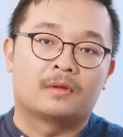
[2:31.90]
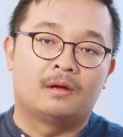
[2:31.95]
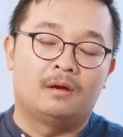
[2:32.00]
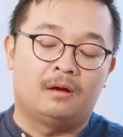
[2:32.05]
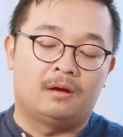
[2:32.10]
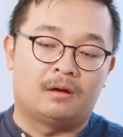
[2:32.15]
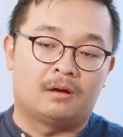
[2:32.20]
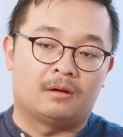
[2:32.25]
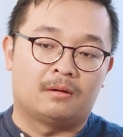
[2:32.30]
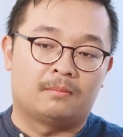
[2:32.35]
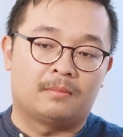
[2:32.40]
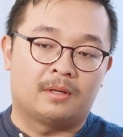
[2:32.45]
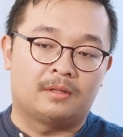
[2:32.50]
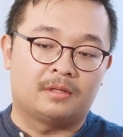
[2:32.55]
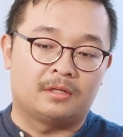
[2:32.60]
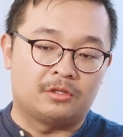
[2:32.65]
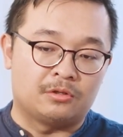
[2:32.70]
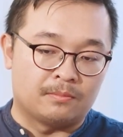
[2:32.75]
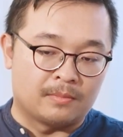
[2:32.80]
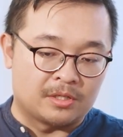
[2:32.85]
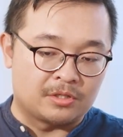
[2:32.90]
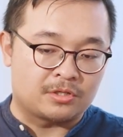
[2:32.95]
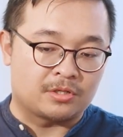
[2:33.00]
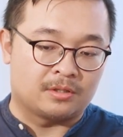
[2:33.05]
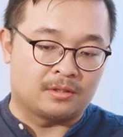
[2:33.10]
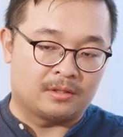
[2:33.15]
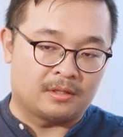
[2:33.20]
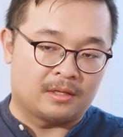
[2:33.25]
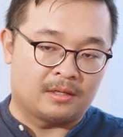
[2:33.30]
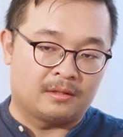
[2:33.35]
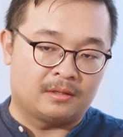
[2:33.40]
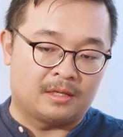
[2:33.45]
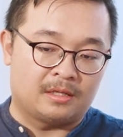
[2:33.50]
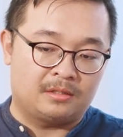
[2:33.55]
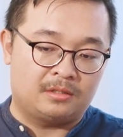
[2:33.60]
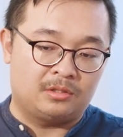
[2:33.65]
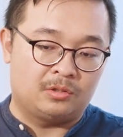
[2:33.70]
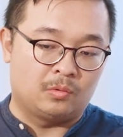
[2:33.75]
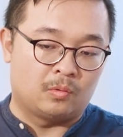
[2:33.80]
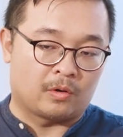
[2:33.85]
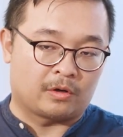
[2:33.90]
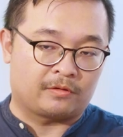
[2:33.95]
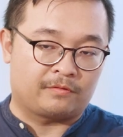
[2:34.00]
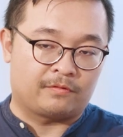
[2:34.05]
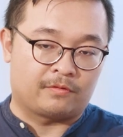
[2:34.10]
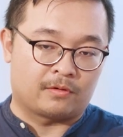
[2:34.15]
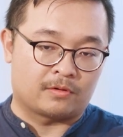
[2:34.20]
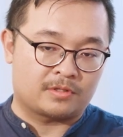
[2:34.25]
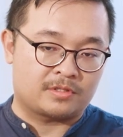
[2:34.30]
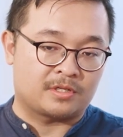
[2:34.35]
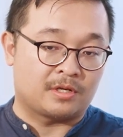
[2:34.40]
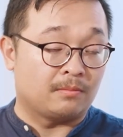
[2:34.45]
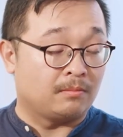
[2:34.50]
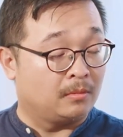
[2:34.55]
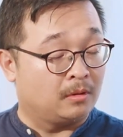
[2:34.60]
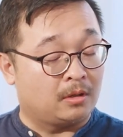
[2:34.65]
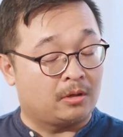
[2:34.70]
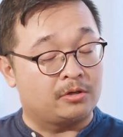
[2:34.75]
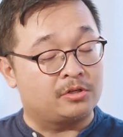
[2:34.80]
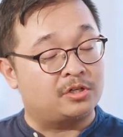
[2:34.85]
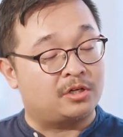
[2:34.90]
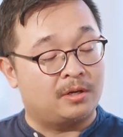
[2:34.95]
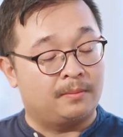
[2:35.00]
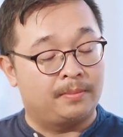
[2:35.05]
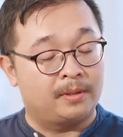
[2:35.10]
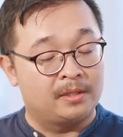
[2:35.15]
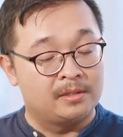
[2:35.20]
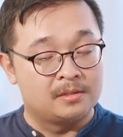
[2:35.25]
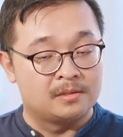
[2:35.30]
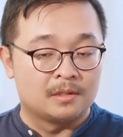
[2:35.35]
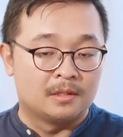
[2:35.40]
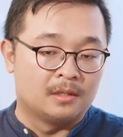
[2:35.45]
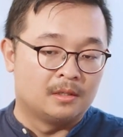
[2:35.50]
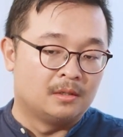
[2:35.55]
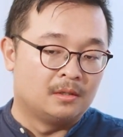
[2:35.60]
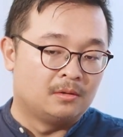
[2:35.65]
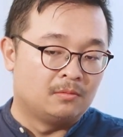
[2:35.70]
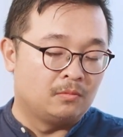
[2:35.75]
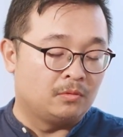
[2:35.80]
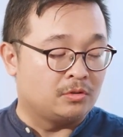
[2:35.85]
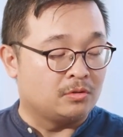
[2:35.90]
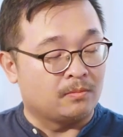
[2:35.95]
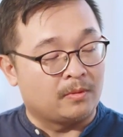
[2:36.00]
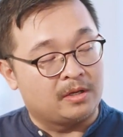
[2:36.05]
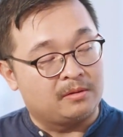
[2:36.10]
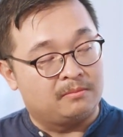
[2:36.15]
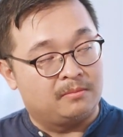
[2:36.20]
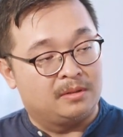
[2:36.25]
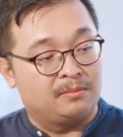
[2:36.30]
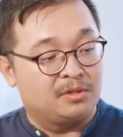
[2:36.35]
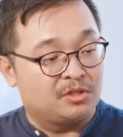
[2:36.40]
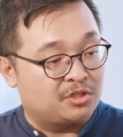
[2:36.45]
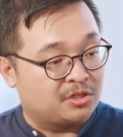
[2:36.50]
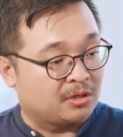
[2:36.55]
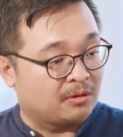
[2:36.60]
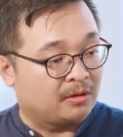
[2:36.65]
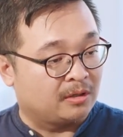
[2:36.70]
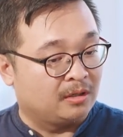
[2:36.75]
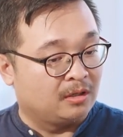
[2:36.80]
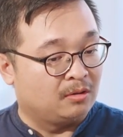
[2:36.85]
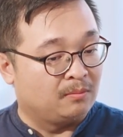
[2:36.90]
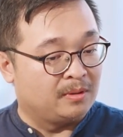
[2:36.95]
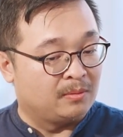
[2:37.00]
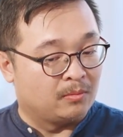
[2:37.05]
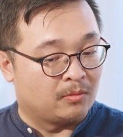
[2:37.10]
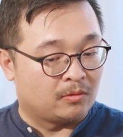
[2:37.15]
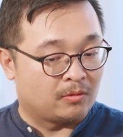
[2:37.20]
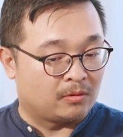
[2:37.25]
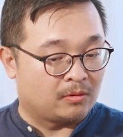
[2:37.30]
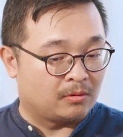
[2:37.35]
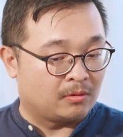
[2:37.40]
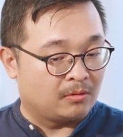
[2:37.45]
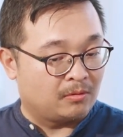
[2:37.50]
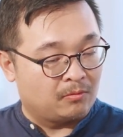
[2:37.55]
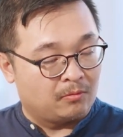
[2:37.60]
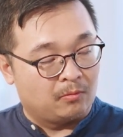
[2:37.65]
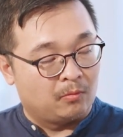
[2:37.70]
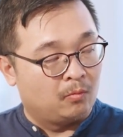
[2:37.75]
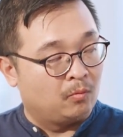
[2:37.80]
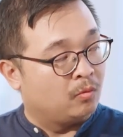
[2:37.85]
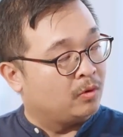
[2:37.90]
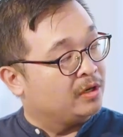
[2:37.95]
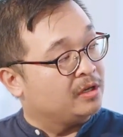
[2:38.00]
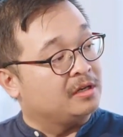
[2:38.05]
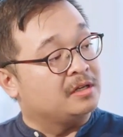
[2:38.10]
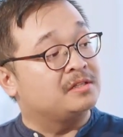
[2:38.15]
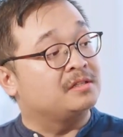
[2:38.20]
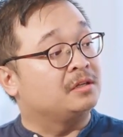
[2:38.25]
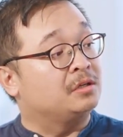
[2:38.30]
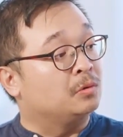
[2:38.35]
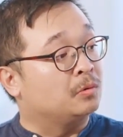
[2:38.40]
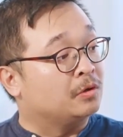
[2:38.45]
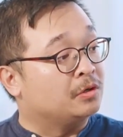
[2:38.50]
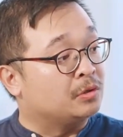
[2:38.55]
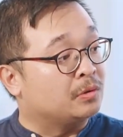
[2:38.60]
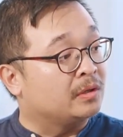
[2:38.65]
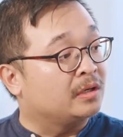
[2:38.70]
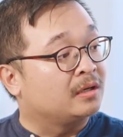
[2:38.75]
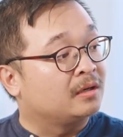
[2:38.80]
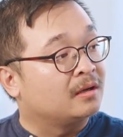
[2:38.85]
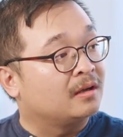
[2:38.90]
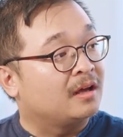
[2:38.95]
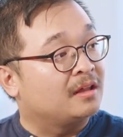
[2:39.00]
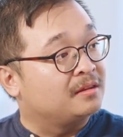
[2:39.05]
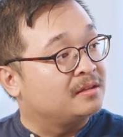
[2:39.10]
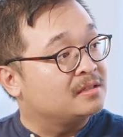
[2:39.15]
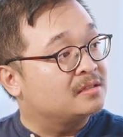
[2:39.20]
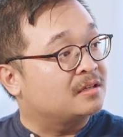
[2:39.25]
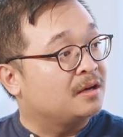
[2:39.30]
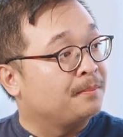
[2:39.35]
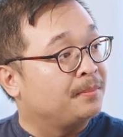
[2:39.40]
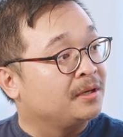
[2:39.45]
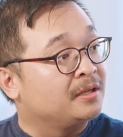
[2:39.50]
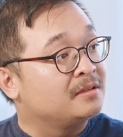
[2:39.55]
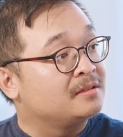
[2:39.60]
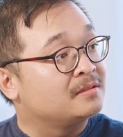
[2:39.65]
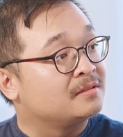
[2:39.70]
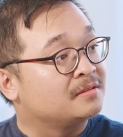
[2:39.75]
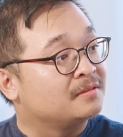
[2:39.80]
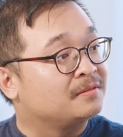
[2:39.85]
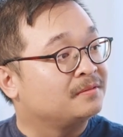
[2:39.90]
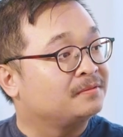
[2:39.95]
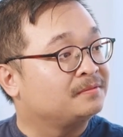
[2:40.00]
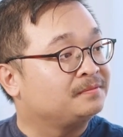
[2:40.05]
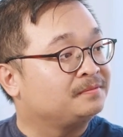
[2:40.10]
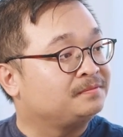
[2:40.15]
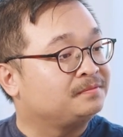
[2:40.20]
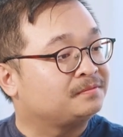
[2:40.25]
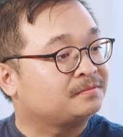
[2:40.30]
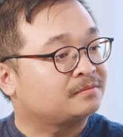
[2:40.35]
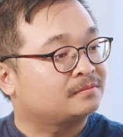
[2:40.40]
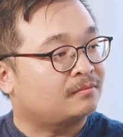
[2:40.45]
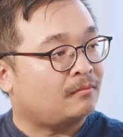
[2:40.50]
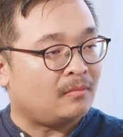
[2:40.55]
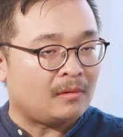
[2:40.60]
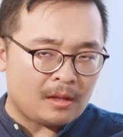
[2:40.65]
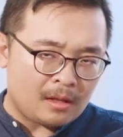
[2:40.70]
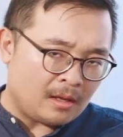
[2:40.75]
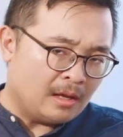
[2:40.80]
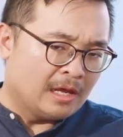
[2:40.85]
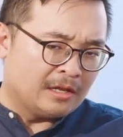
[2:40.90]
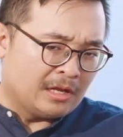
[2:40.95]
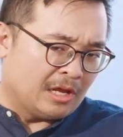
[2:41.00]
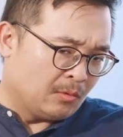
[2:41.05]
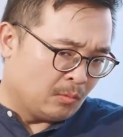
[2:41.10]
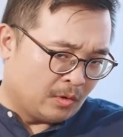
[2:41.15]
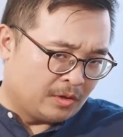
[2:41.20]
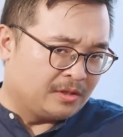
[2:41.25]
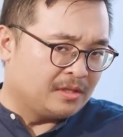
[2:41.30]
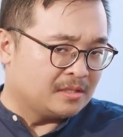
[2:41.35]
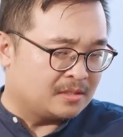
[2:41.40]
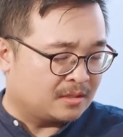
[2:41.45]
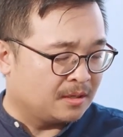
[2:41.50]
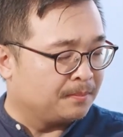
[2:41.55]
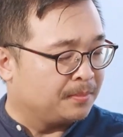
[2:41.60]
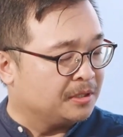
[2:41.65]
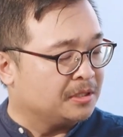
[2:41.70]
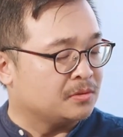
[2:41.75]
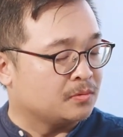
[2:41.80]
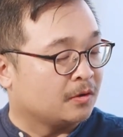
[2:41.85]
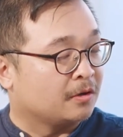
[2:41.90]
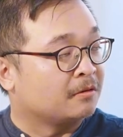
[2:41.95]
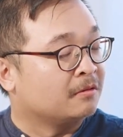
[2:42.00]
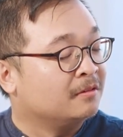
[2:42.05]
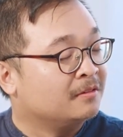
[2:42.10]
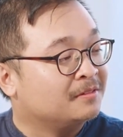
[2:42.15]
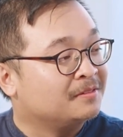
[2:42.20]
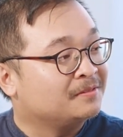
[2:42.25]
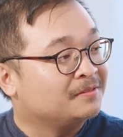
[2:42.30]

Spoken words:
And then you mentioned then that you work for some large companies. Would you mind maybe sharing a little bit more what it is that you were doing at these companies? And what these companies were?